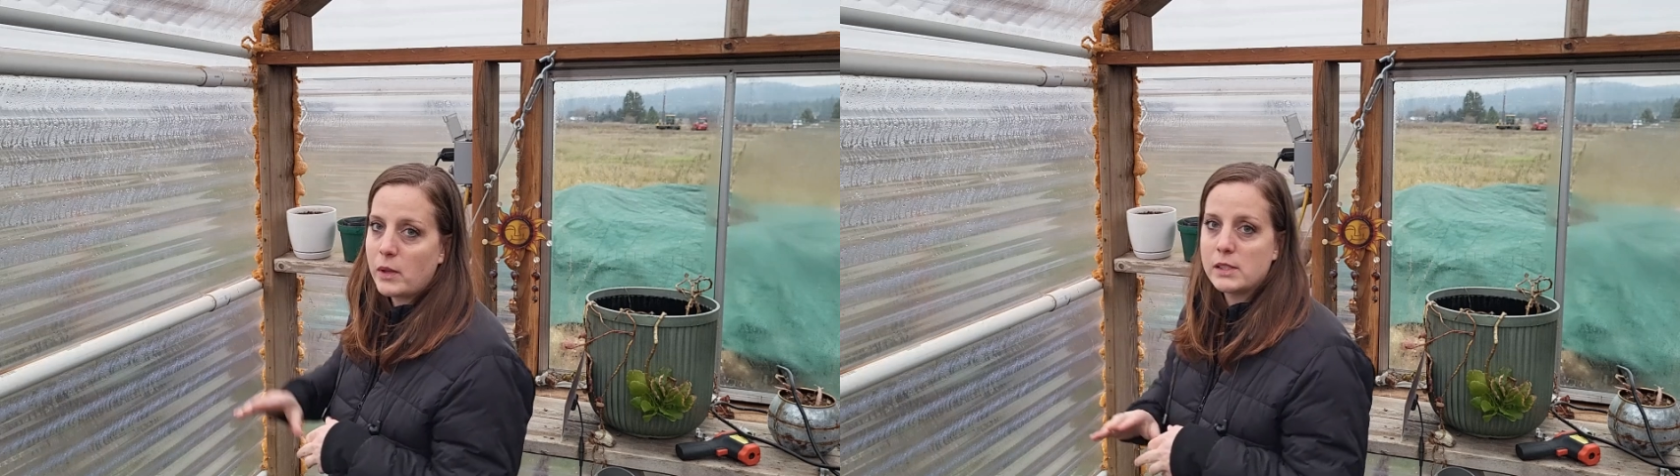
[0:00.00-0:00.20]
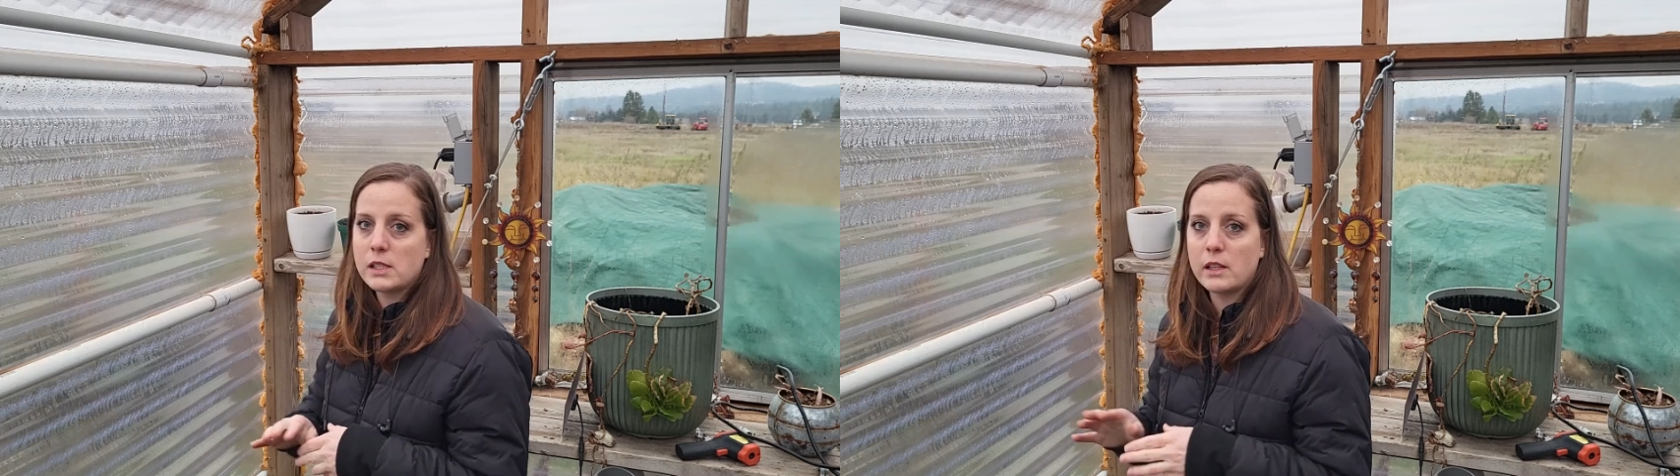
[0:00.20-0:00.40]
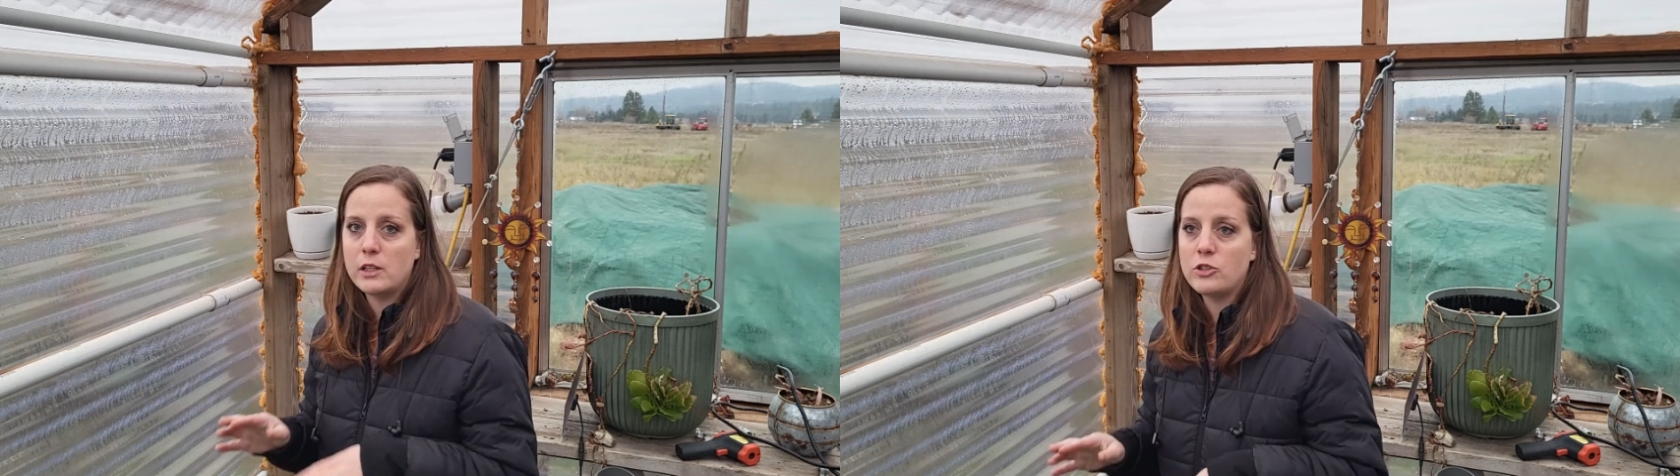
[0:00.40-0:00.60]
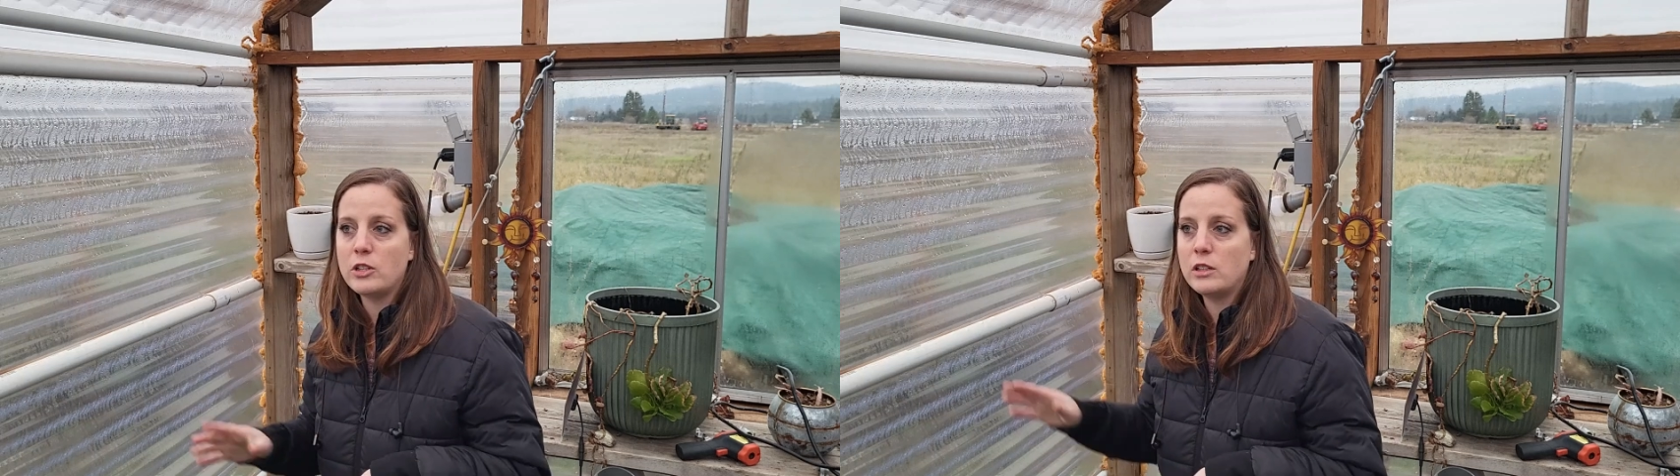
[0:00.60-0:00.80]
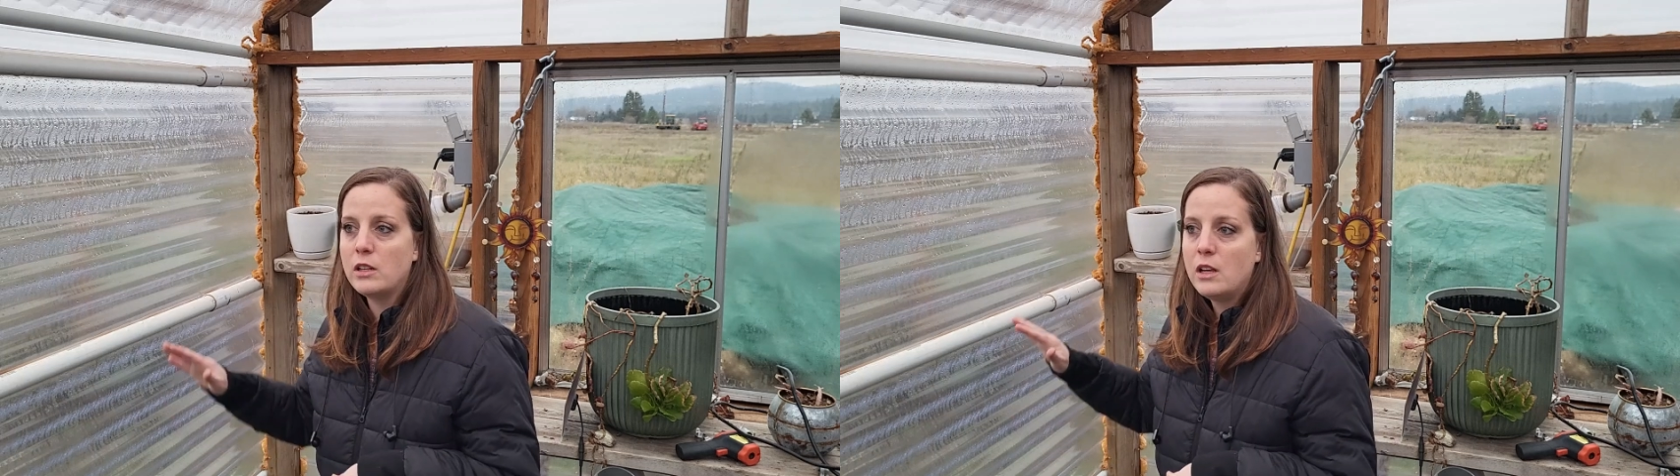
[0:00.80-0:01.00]

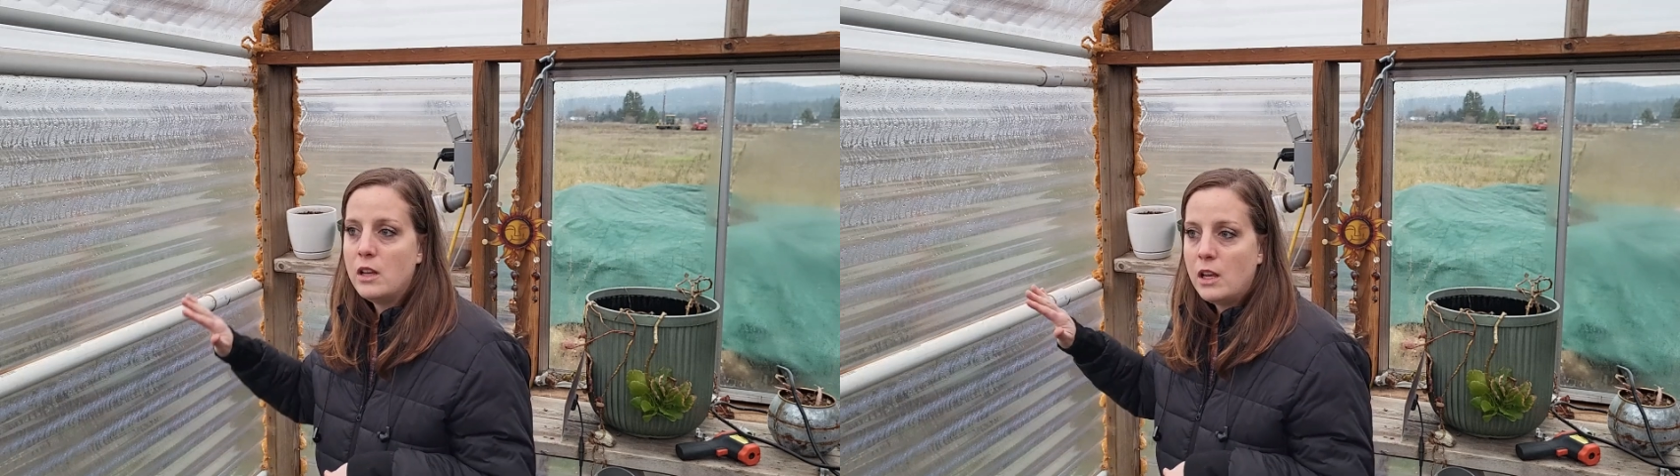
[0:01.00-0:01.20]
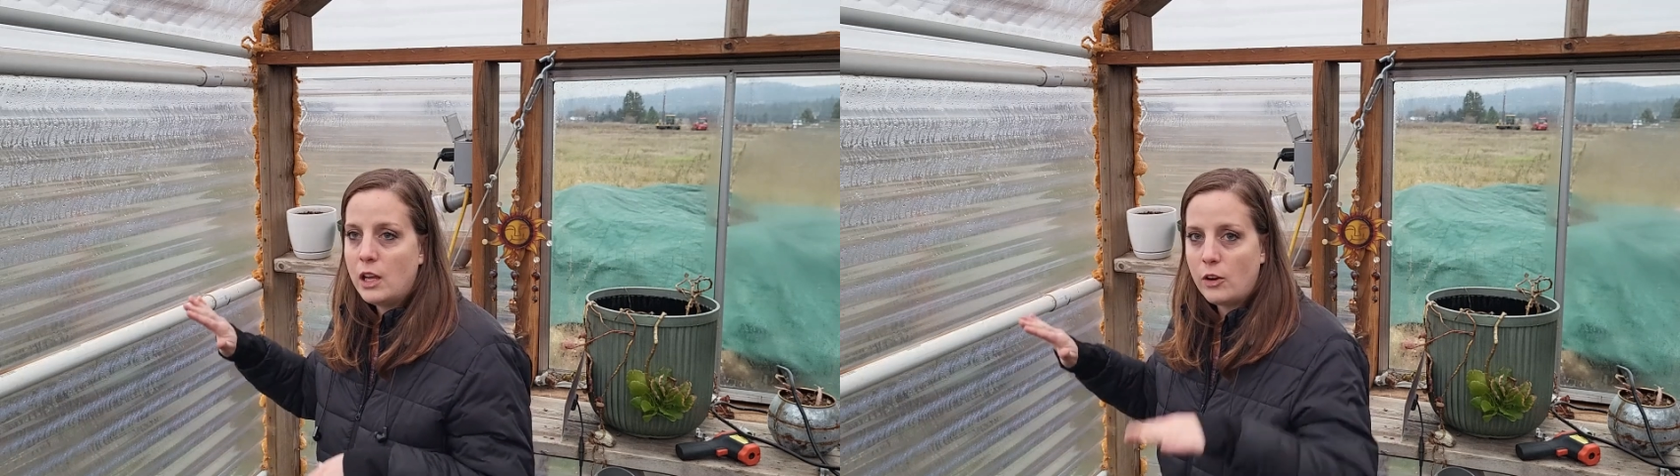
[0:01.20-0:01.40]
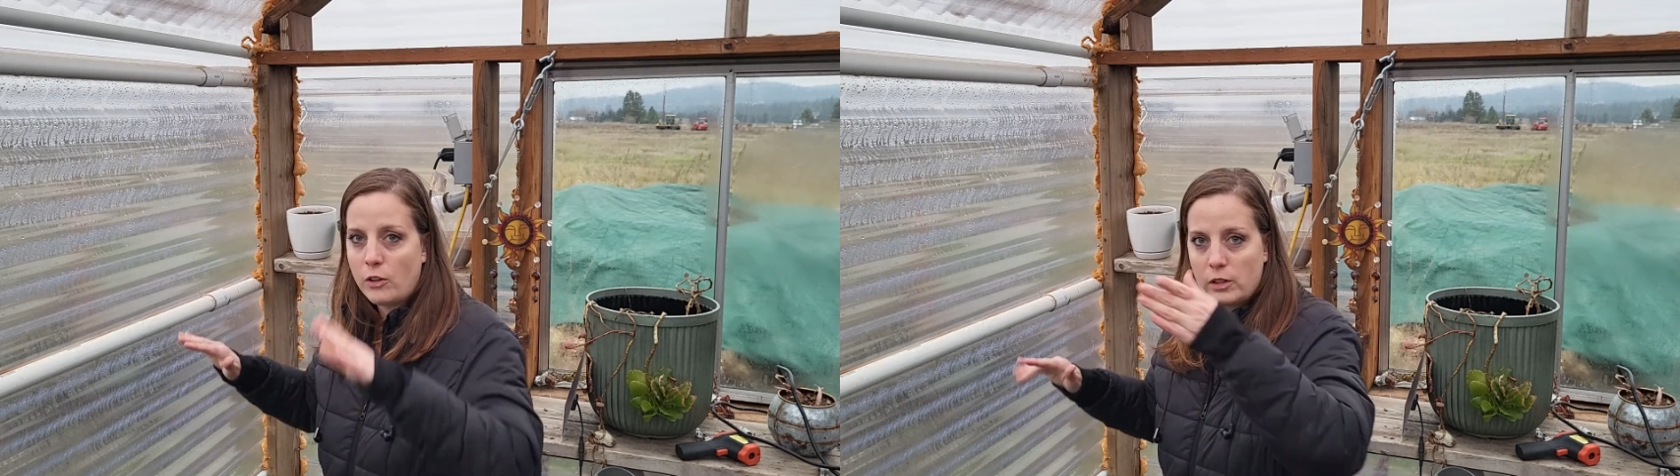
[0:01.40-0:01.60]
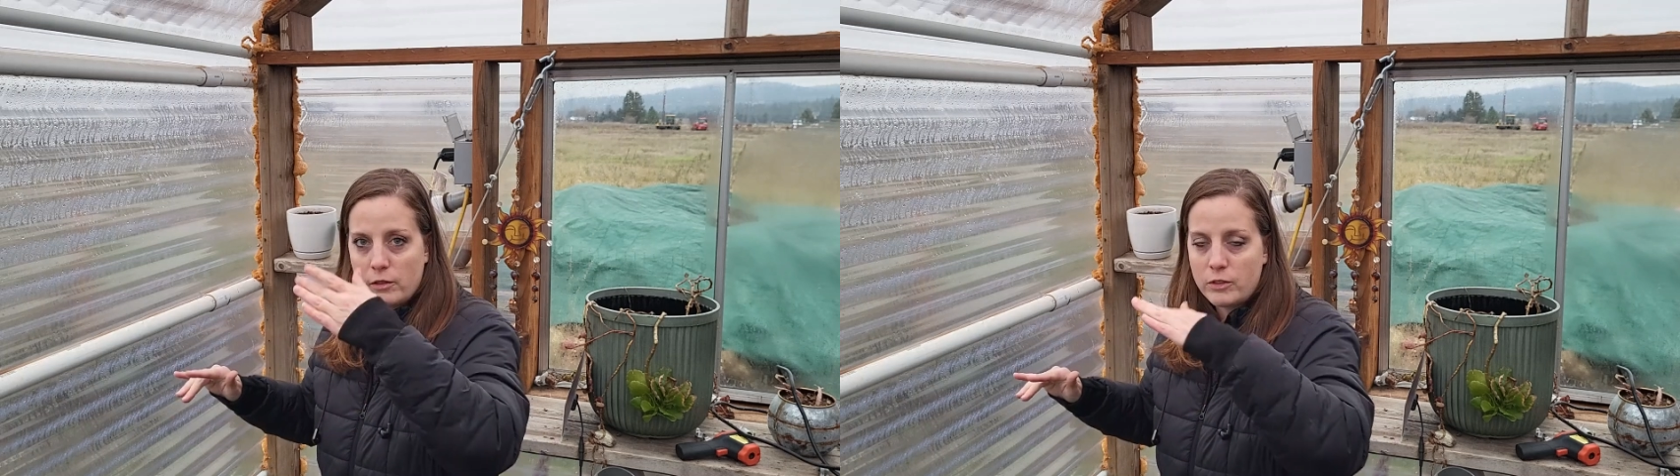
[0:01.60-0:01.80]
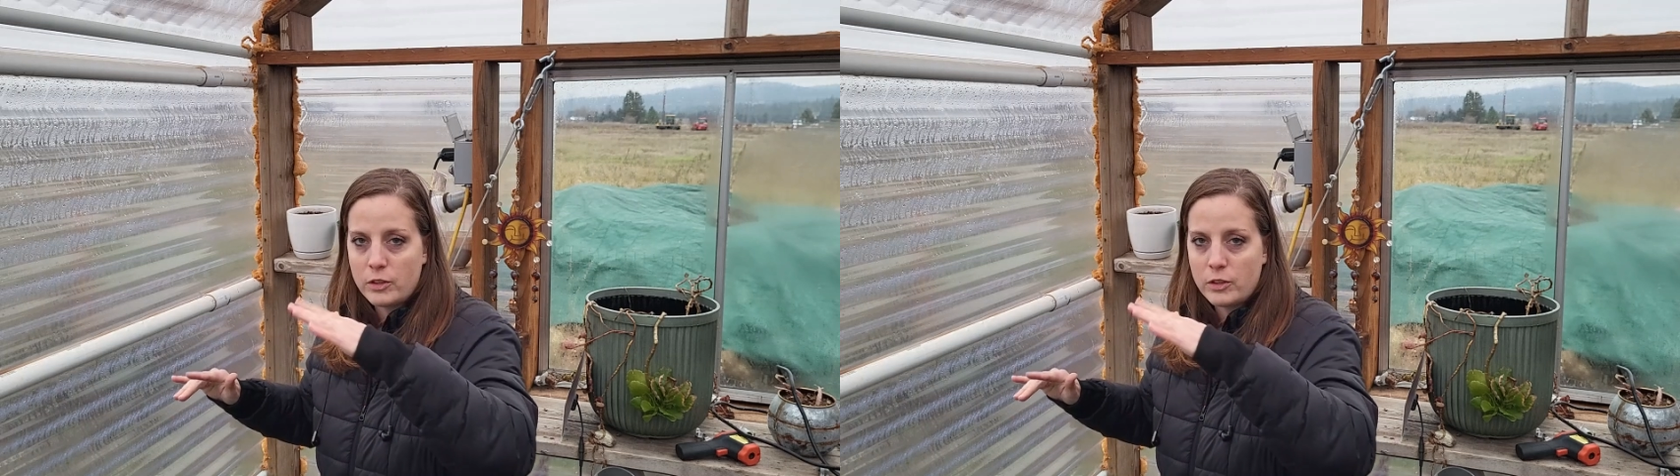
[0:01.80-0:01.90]
insulation in all of